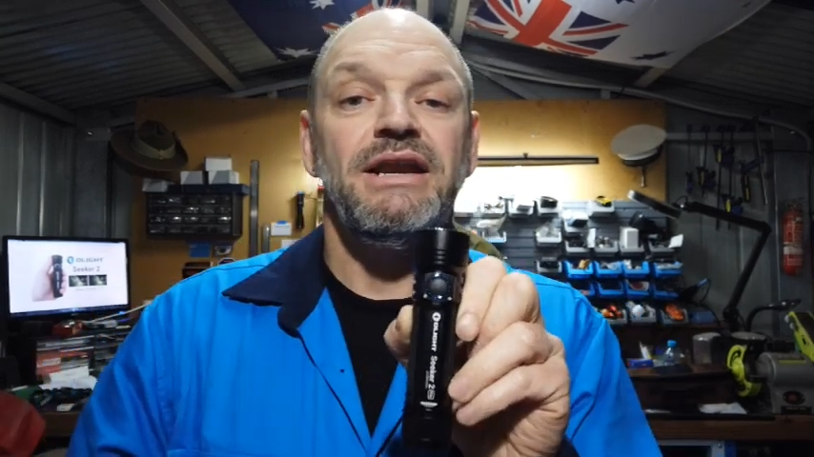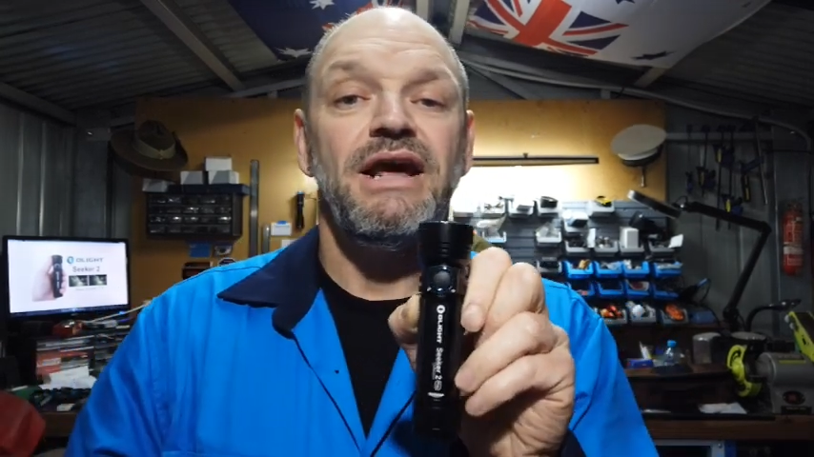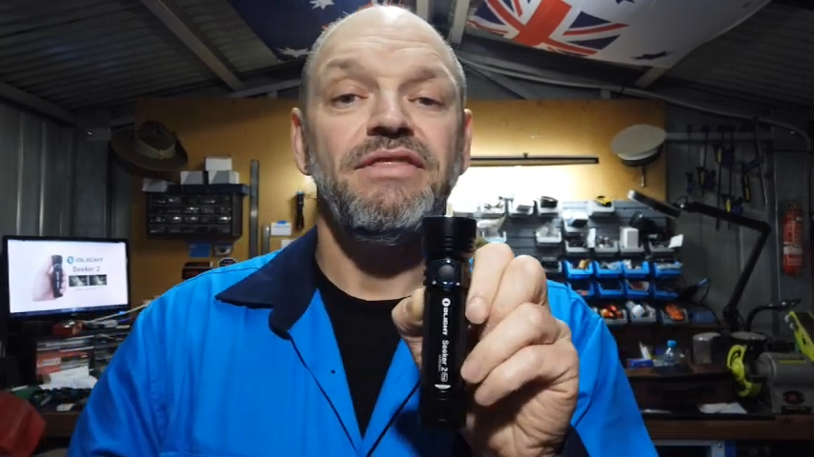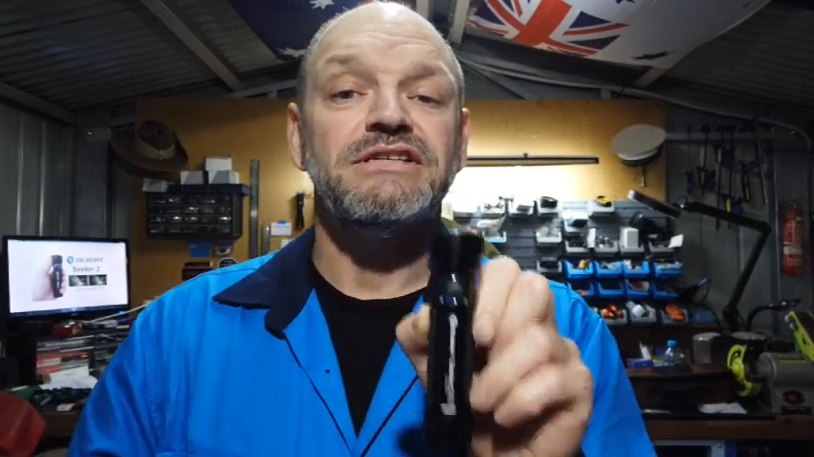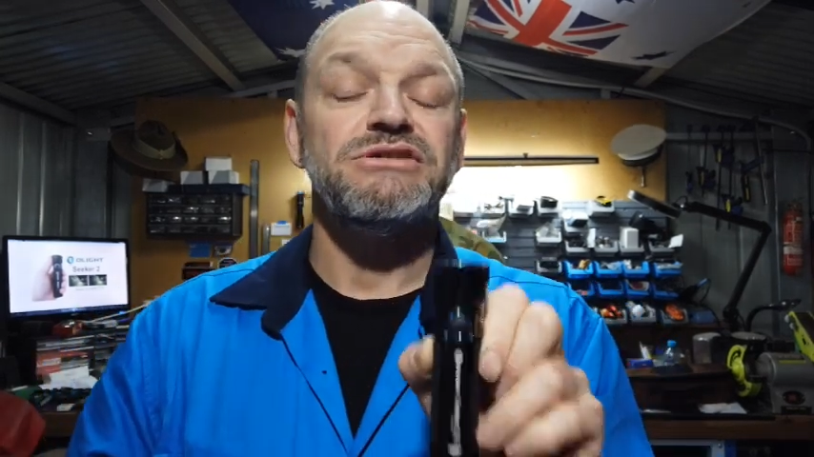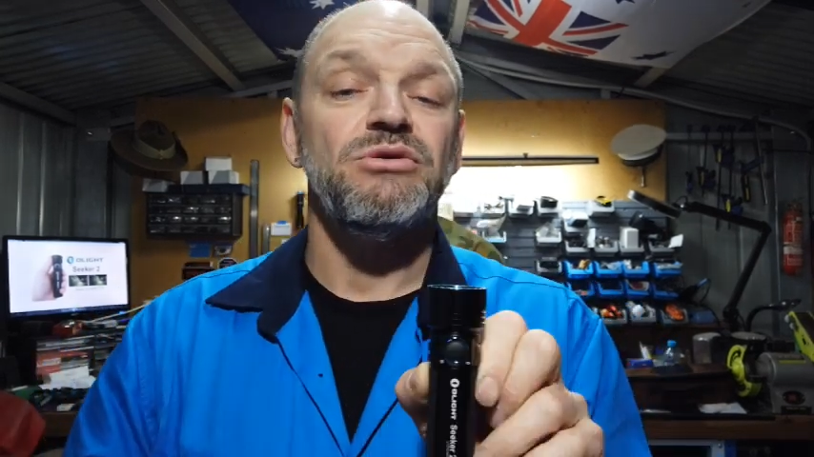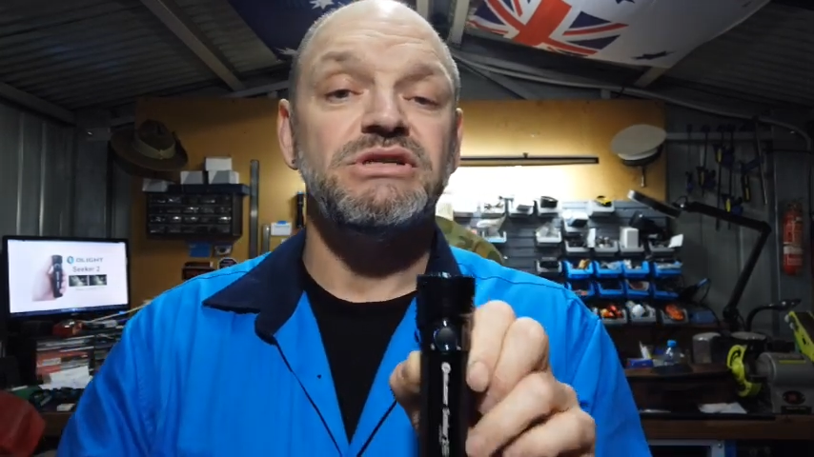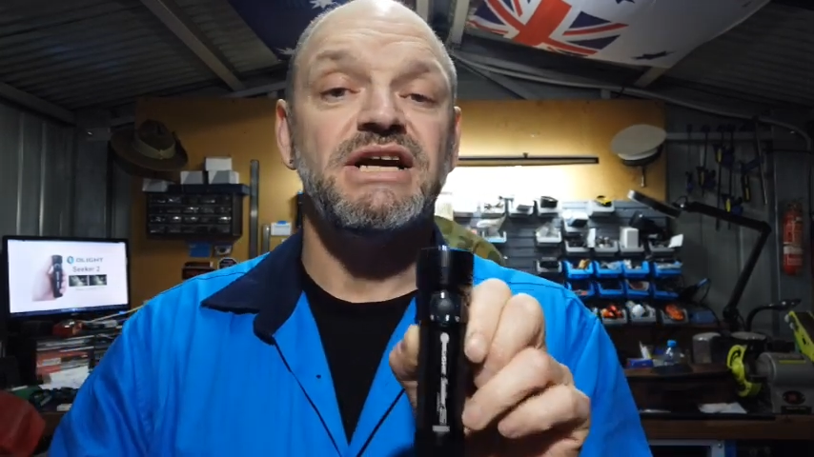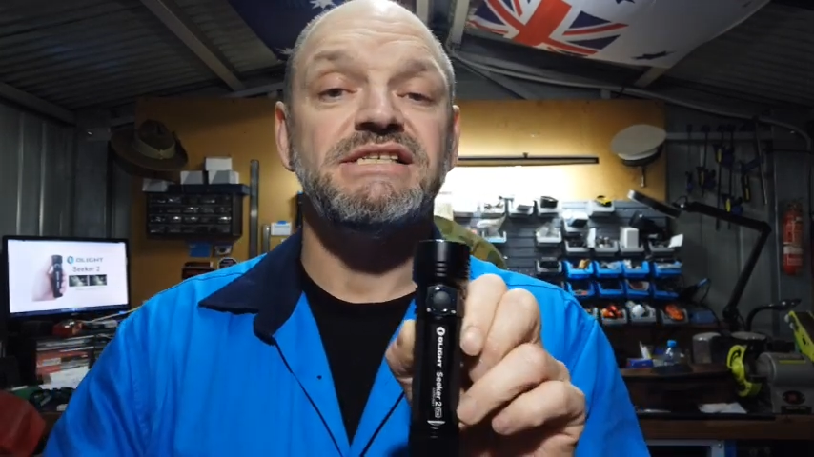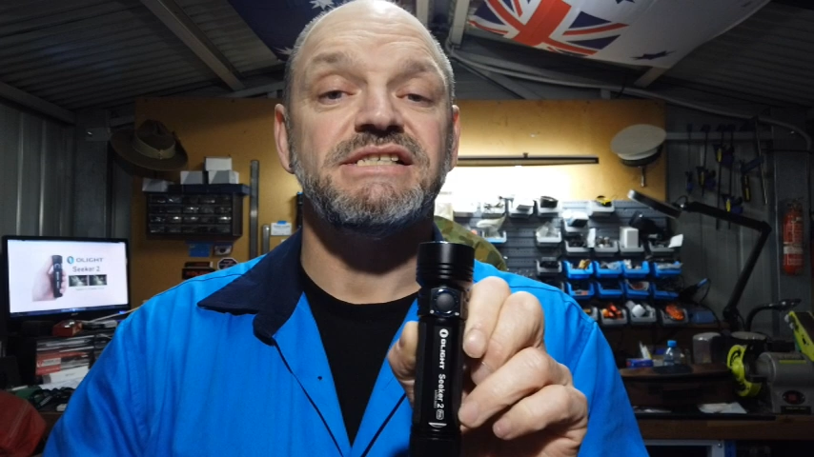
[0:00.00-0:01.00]
Now this
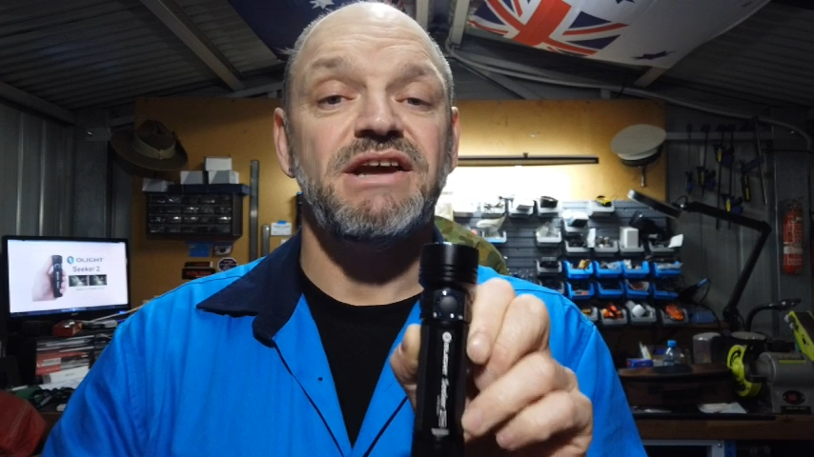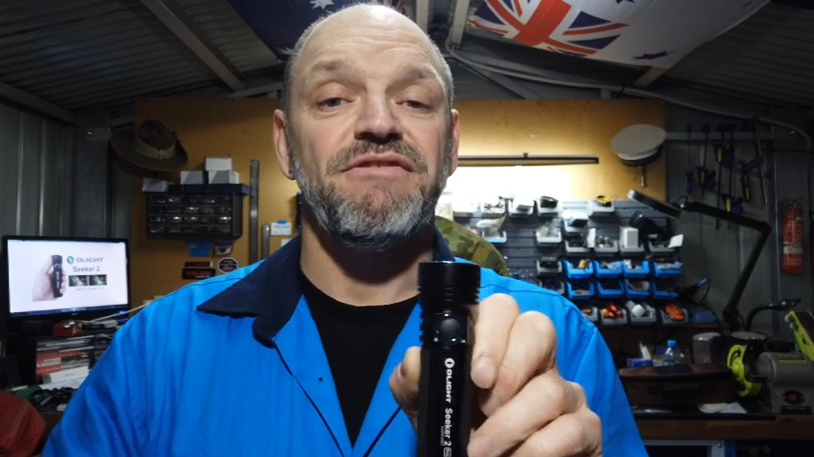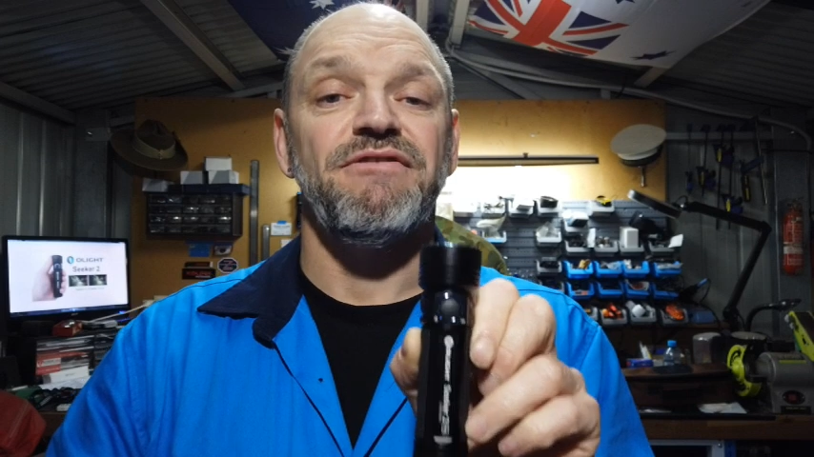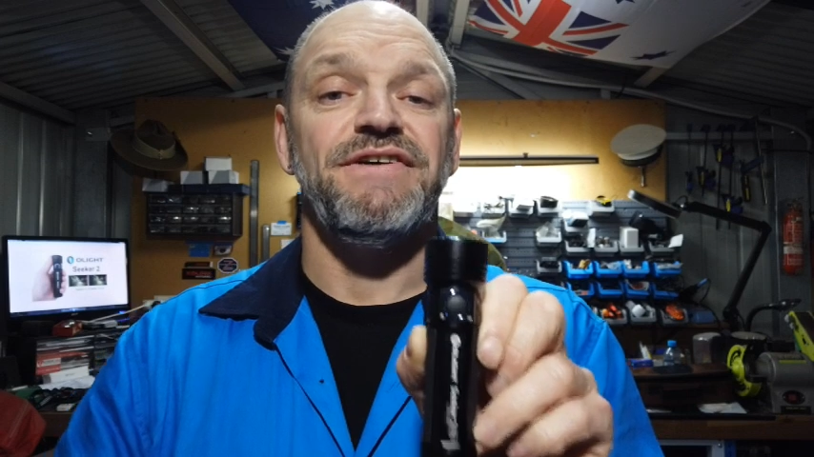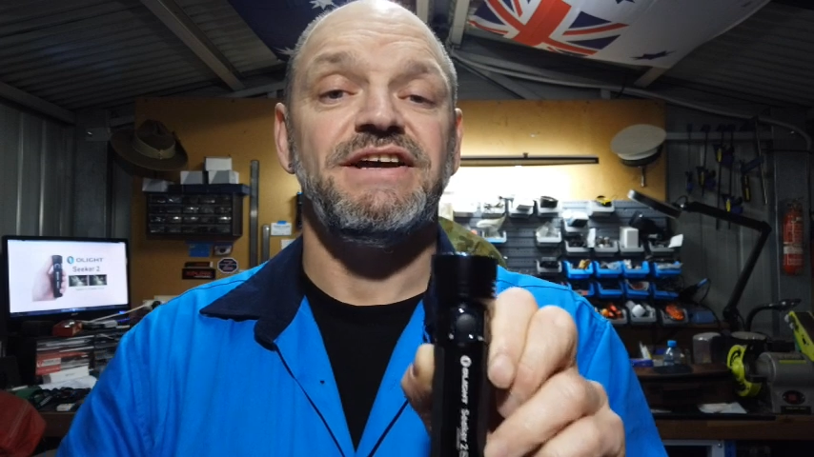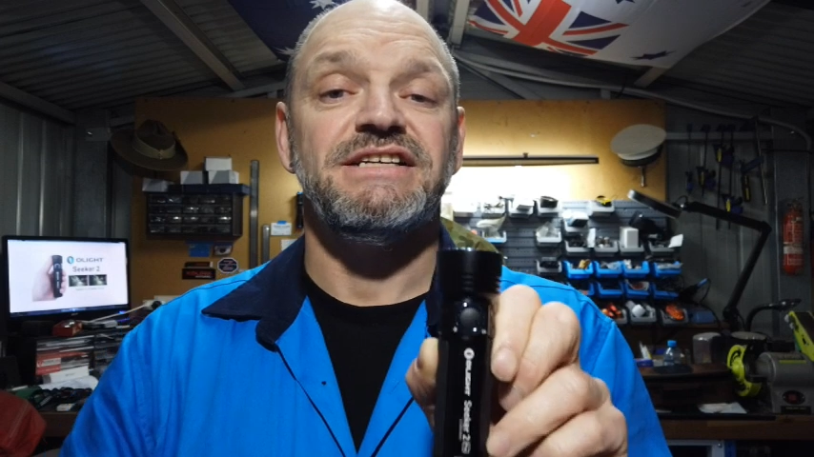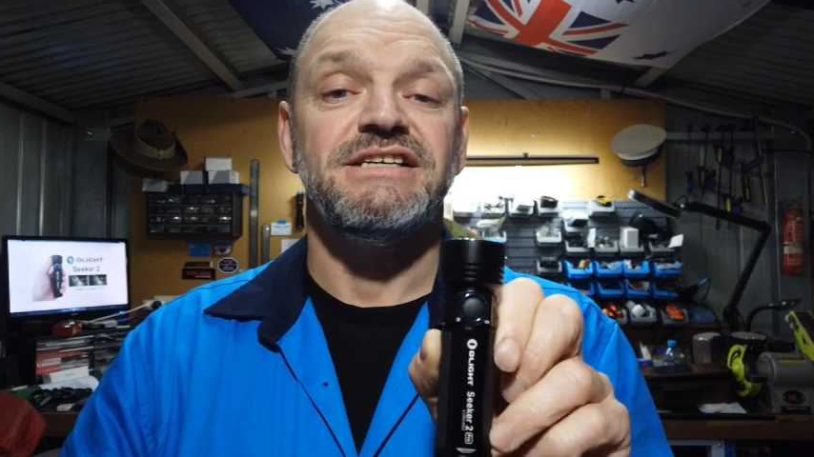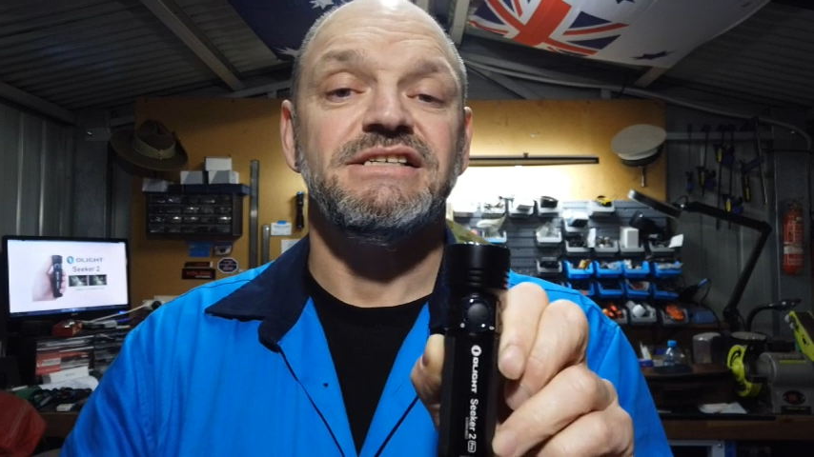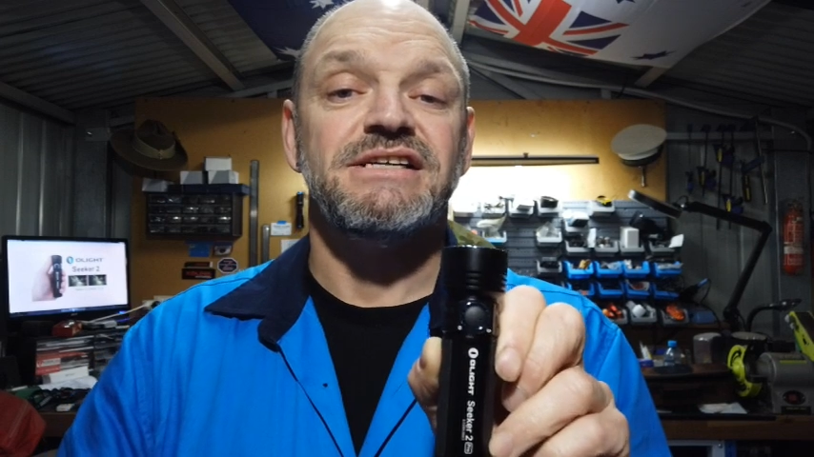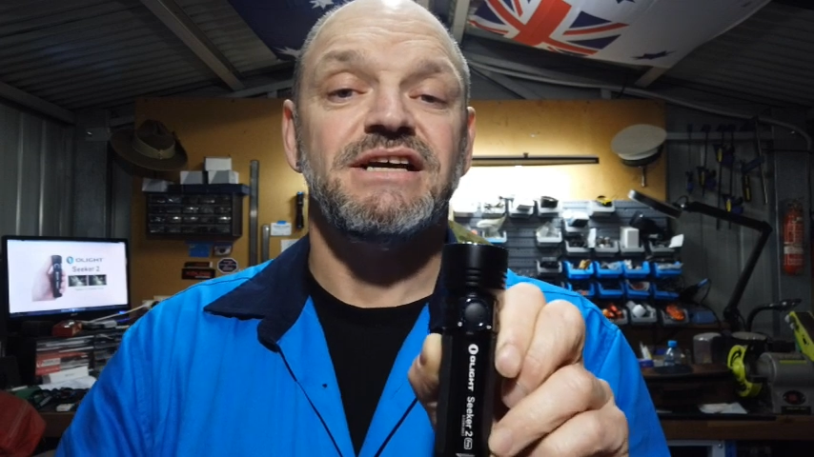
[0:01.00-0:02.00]
torch has several
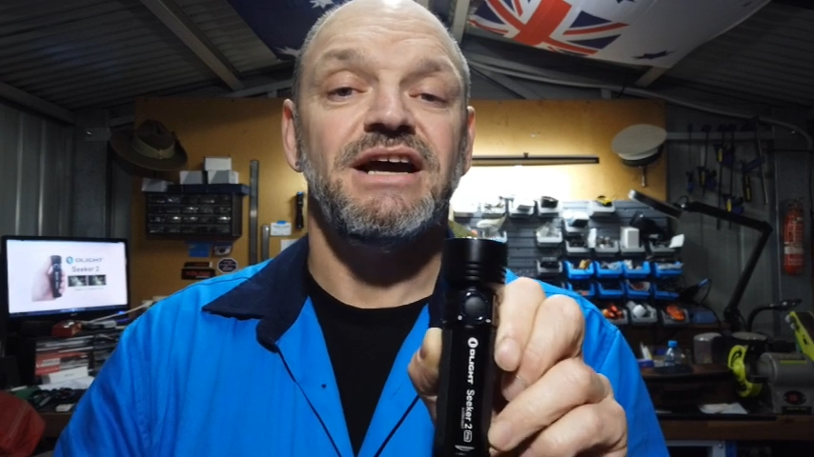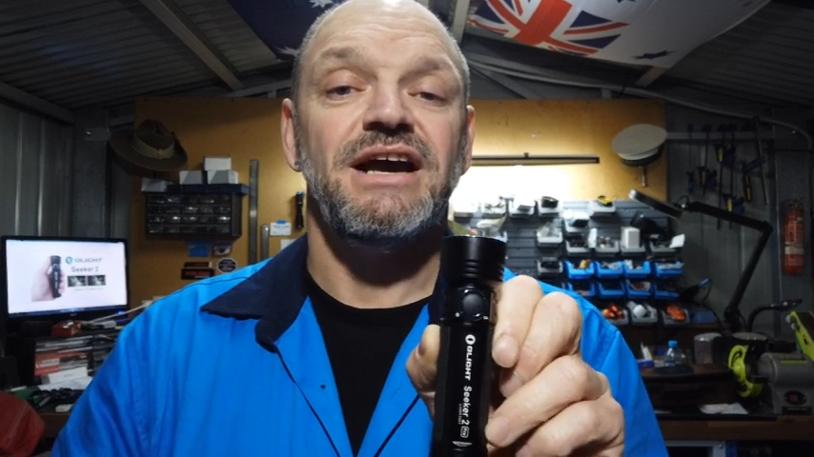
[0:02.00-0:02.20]
features